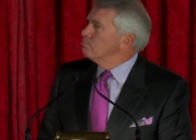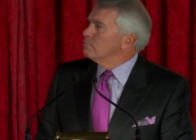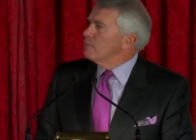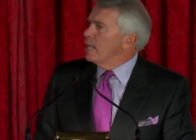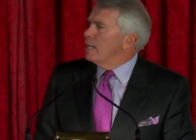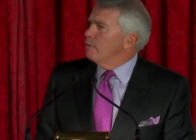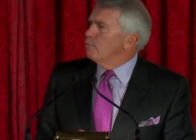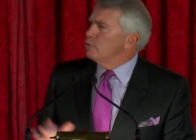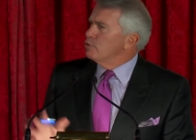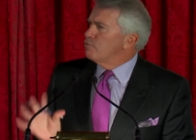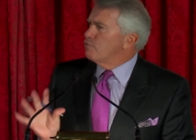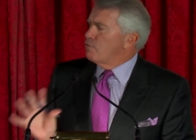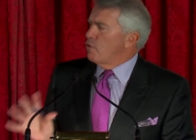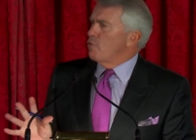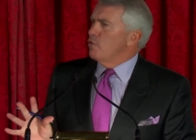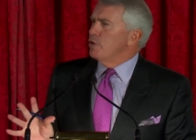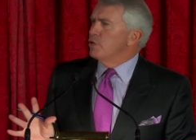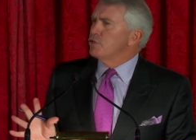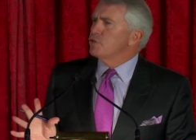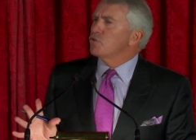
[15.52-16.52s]
and it was
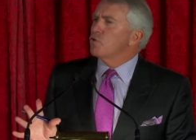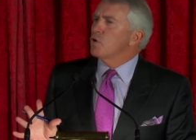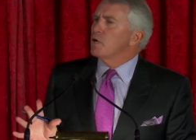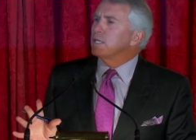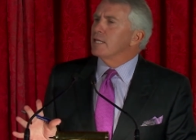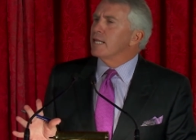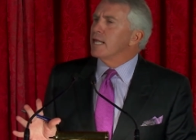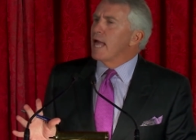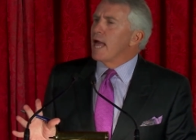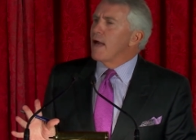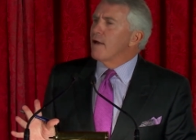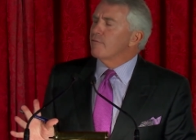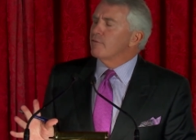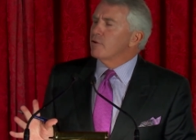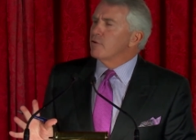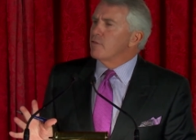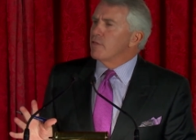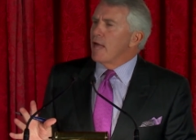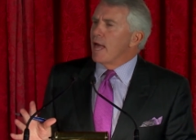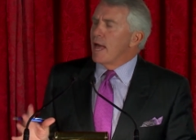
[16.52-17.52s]
very shortly
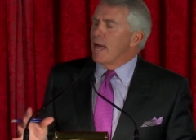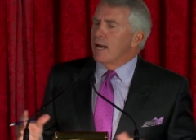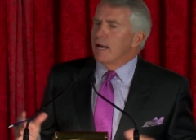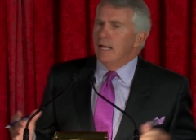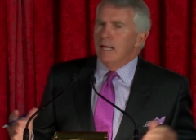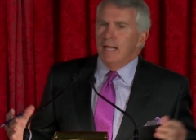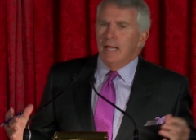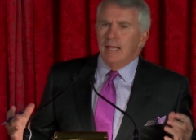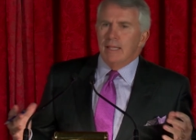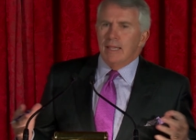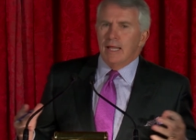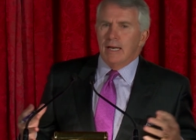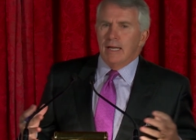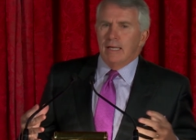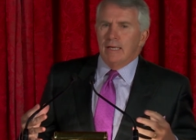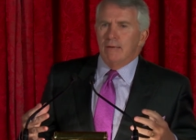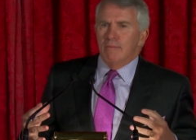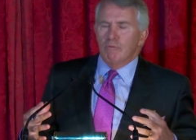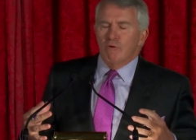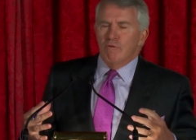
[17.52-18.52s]
after that that
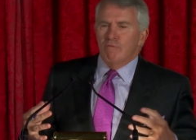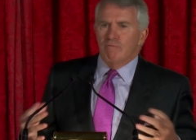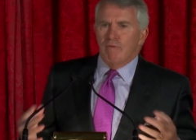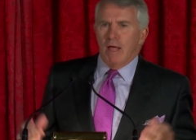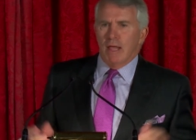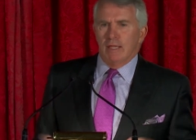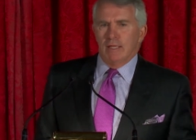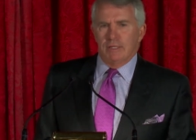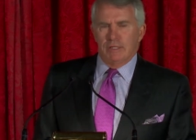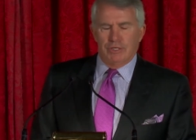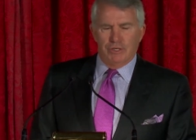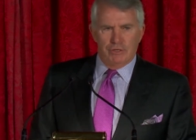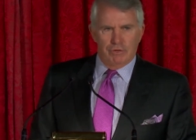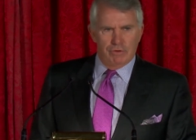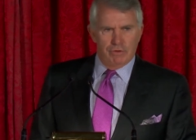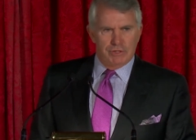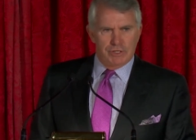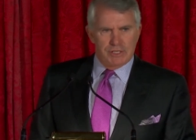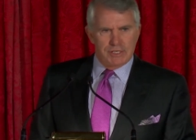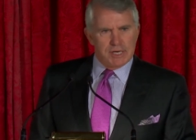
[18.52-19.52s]
a number of
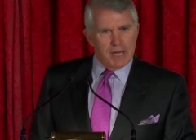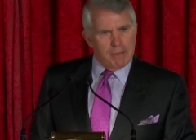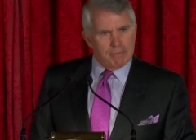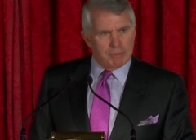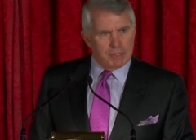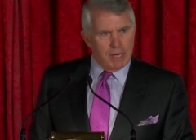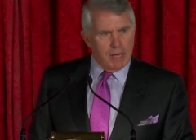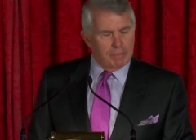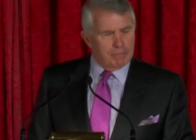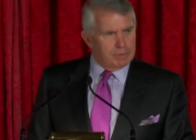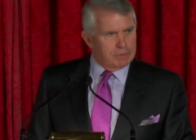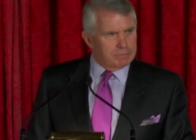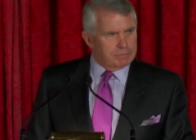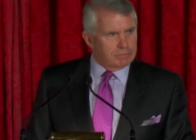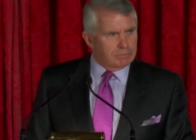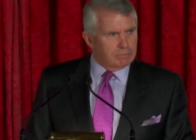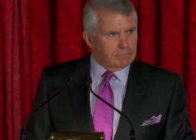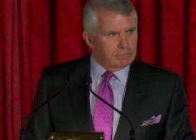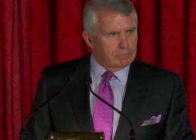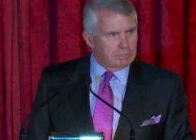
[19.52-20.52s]
volunteers stepped up
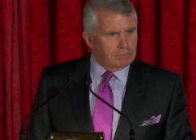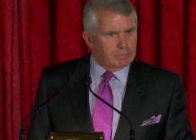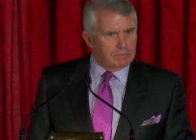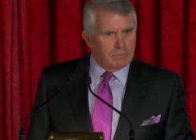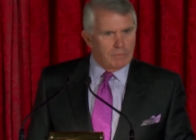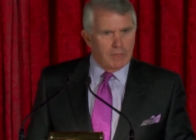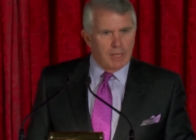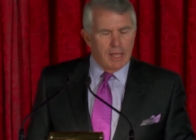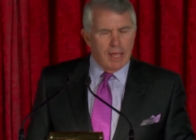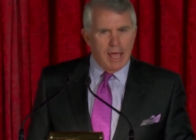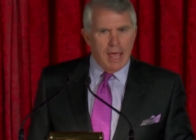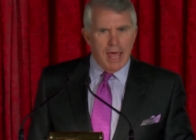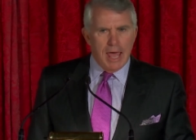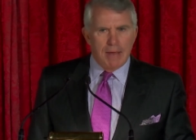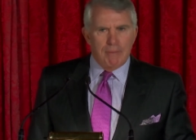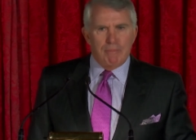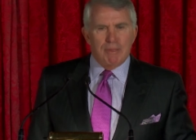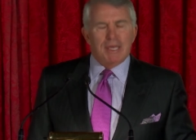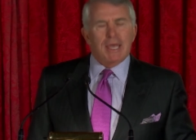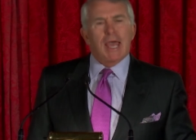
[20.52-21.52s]

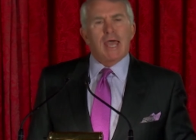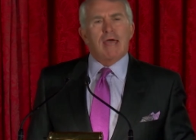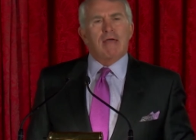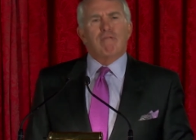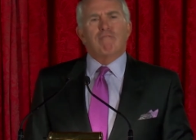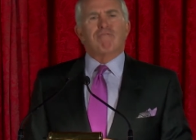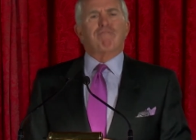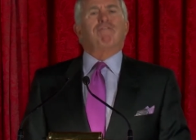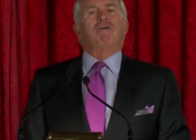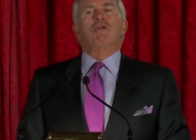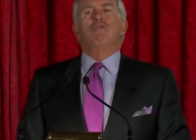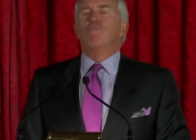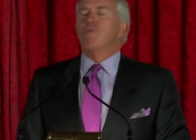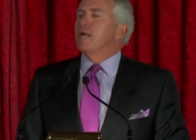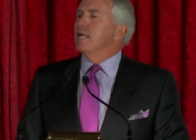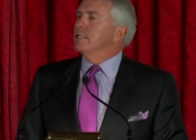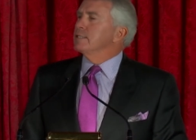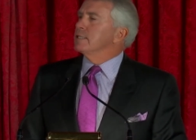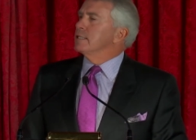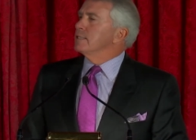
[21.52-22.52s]
and began
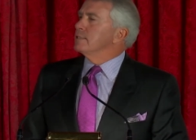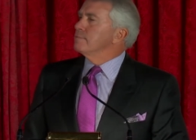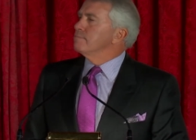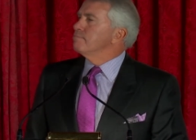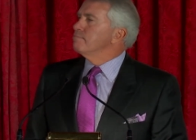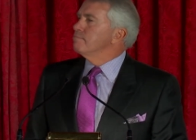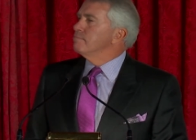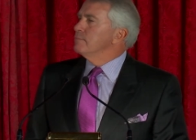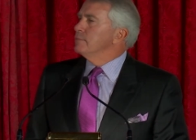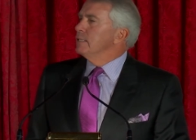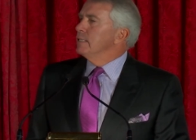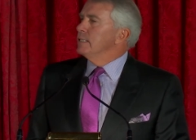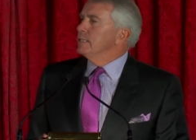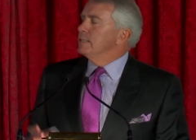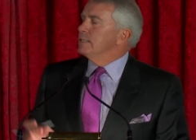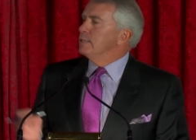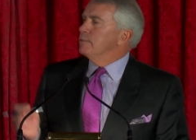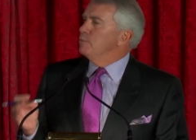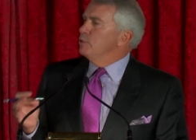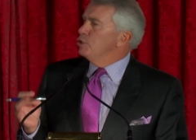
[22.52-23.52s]
fundraising
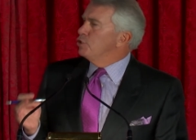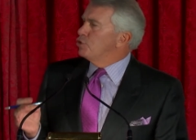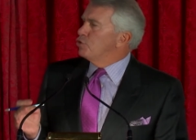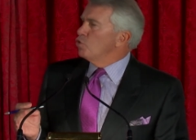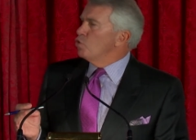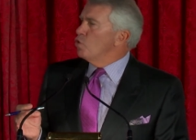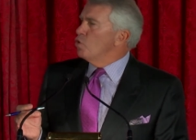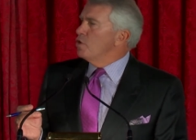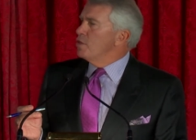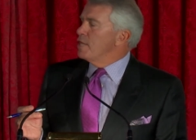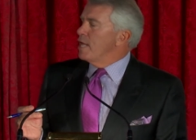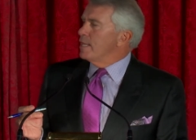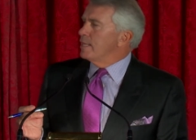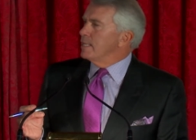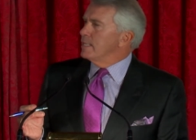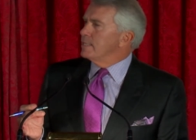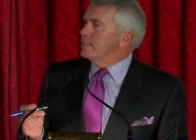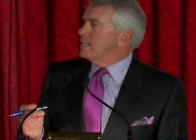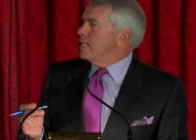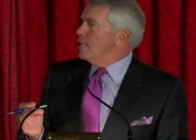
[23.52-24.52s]
to be sure that
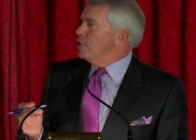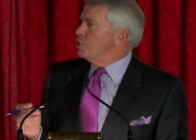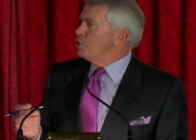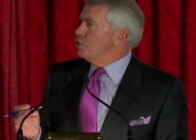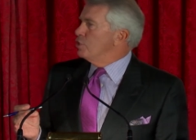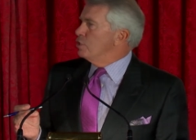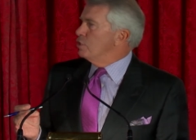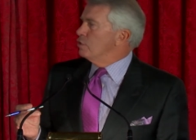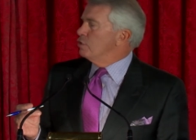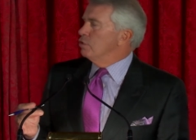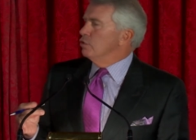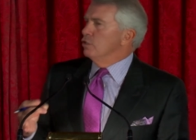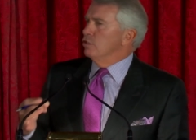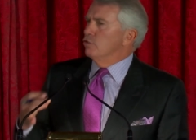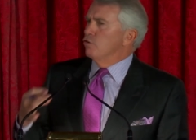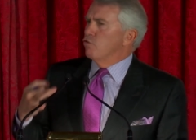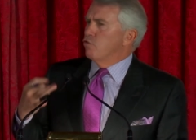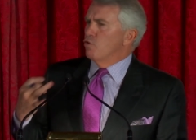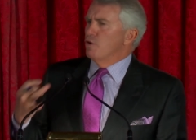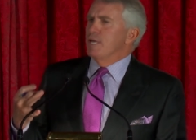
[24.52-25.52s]
the station could
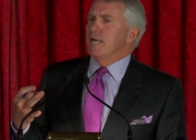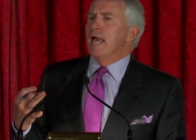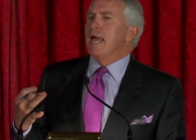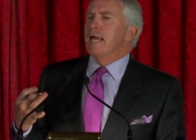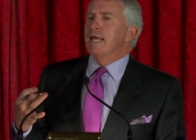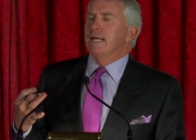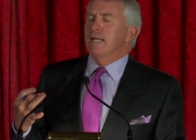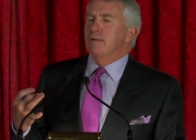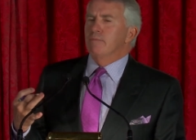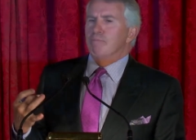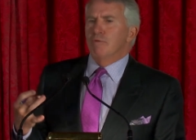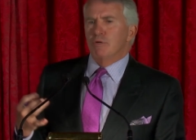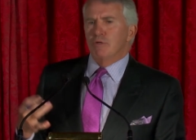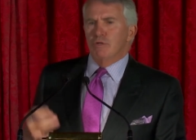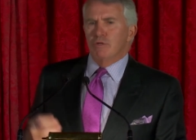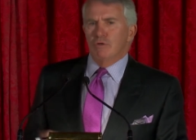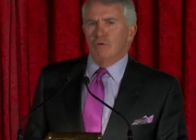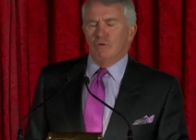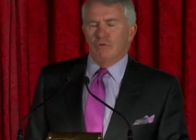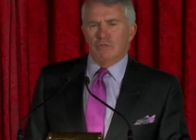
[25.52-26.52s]
create and
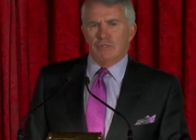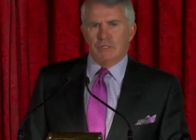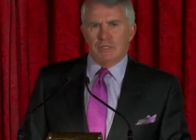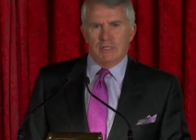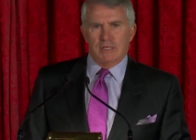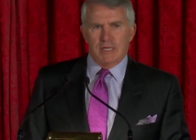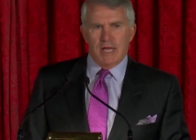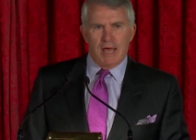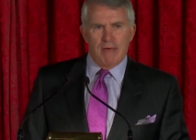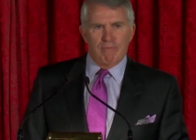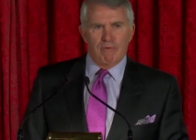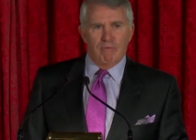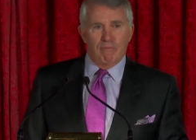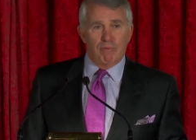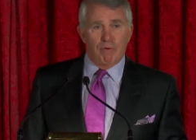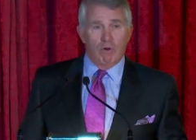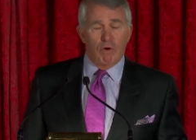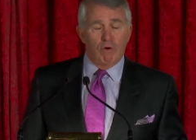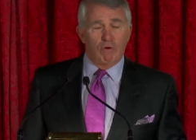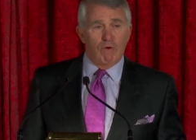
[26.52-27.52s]
produce the type of
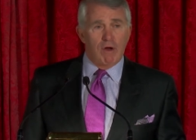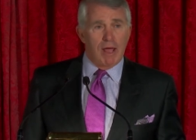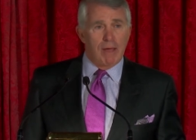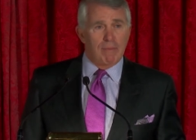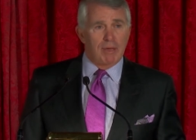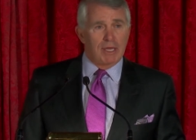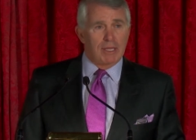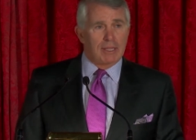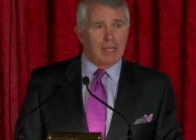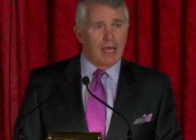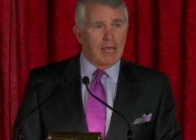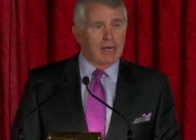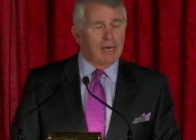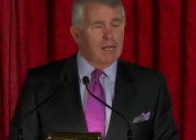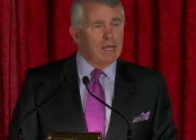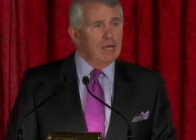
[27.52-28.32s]
programming that